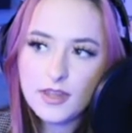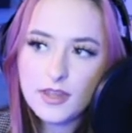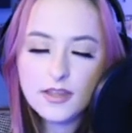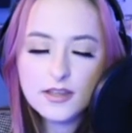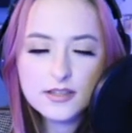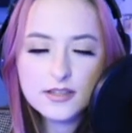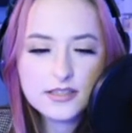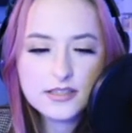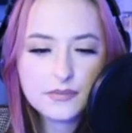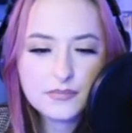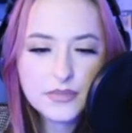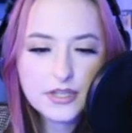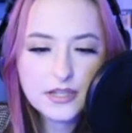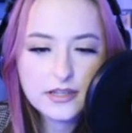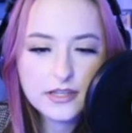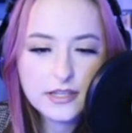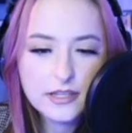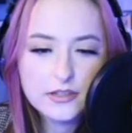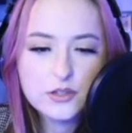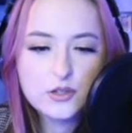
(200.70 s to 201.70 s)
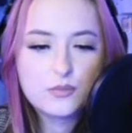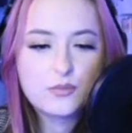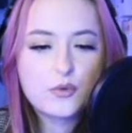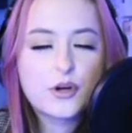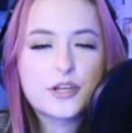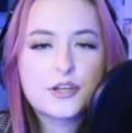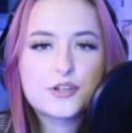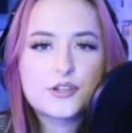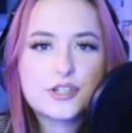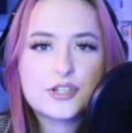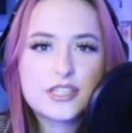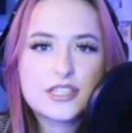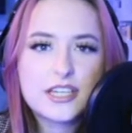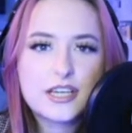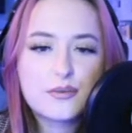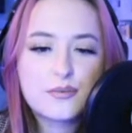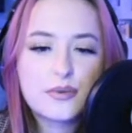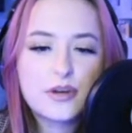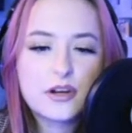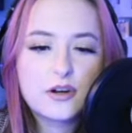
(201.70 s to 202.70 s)
something like a little more
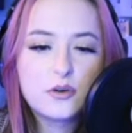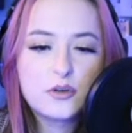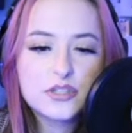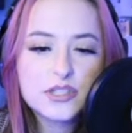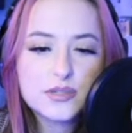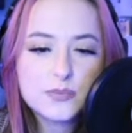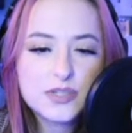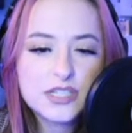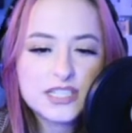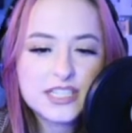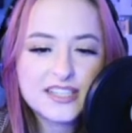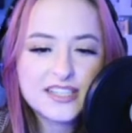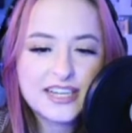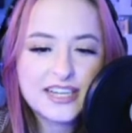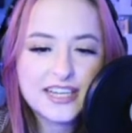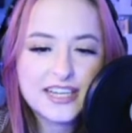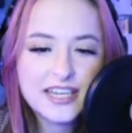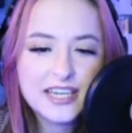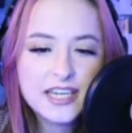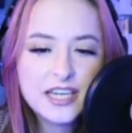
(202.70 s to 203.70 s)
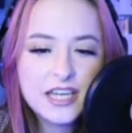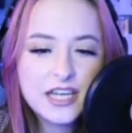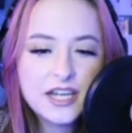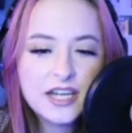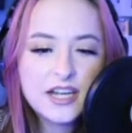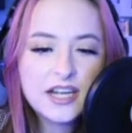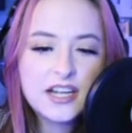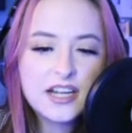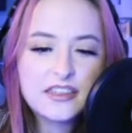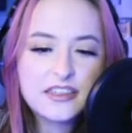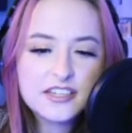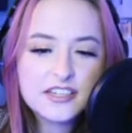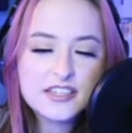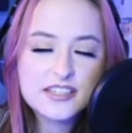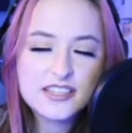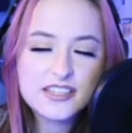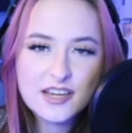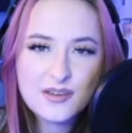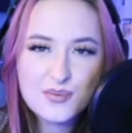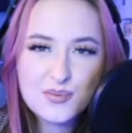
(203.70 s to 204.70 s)
interesting, but ultimately like this
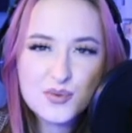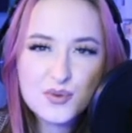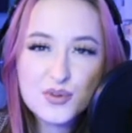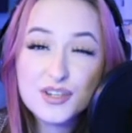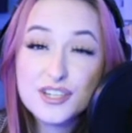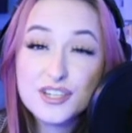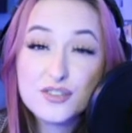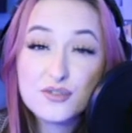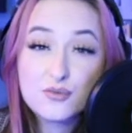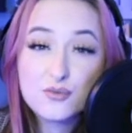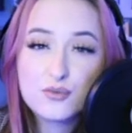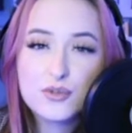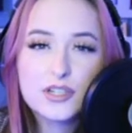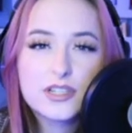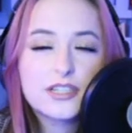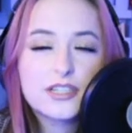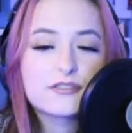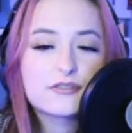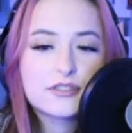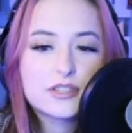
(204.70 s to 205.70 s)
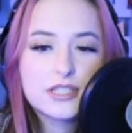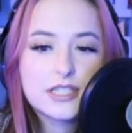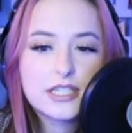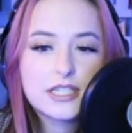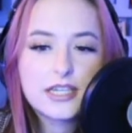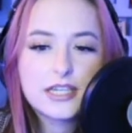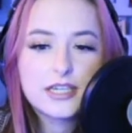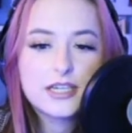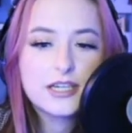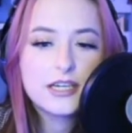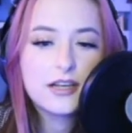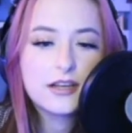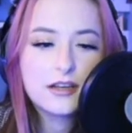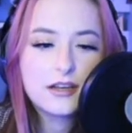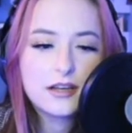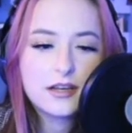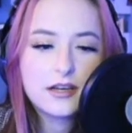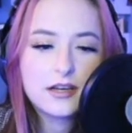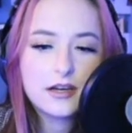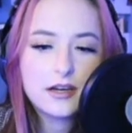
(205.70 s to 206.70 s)
sample is really
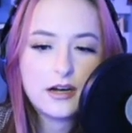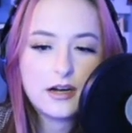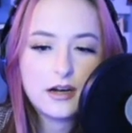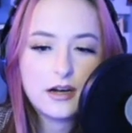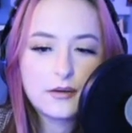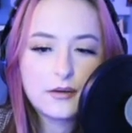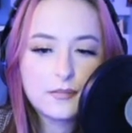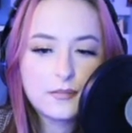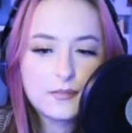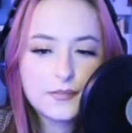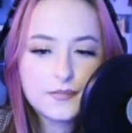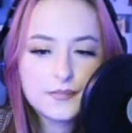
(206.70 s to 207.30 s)
but